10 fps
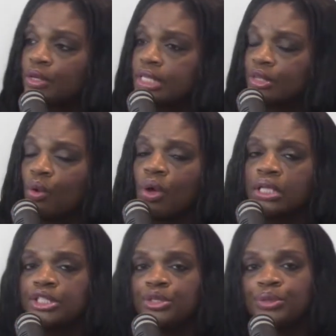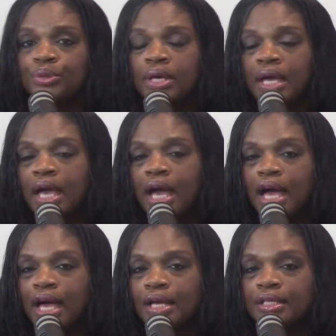So let's right. go on to
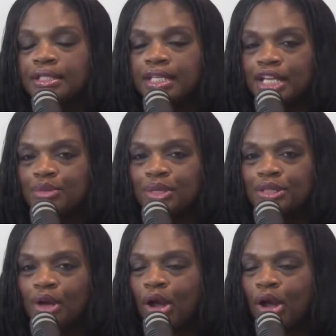Uh, the next one in the